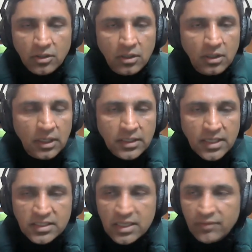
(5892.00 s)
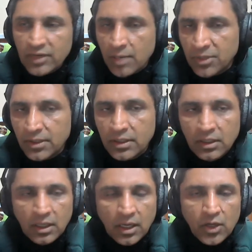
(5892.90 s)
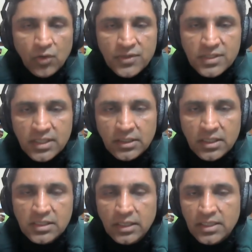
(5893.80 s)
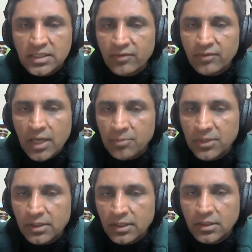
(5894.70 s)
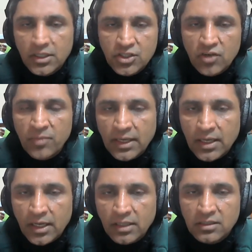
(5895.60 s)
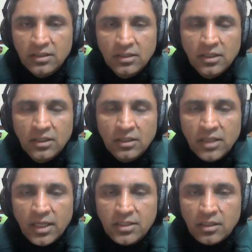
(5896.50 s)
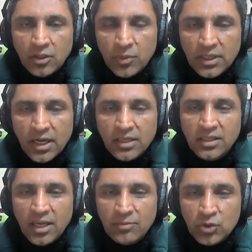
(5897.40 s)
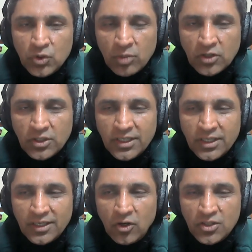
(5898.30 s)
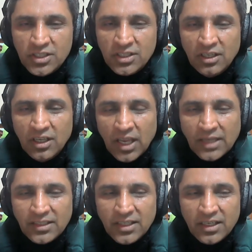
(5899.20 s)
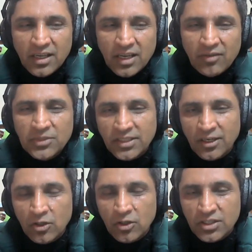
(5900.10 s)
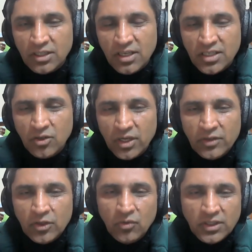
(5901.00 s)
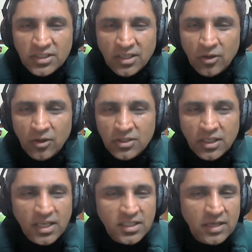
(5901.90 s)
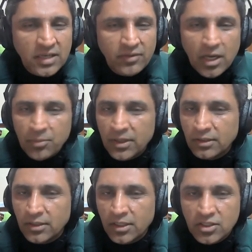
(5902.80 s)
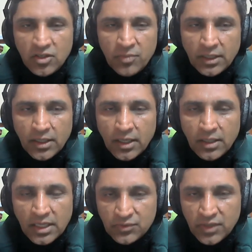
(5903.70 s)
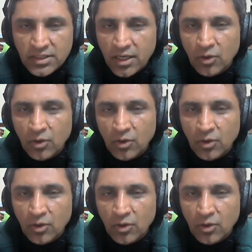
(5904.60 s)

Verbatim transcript: It has never happened. I often say this it has never happened in the history of mankind that humankind came to know about a technology and they gave up the technology and they said, okay, we don't want this technology. It has never happened in the history of mankind, as far as I know.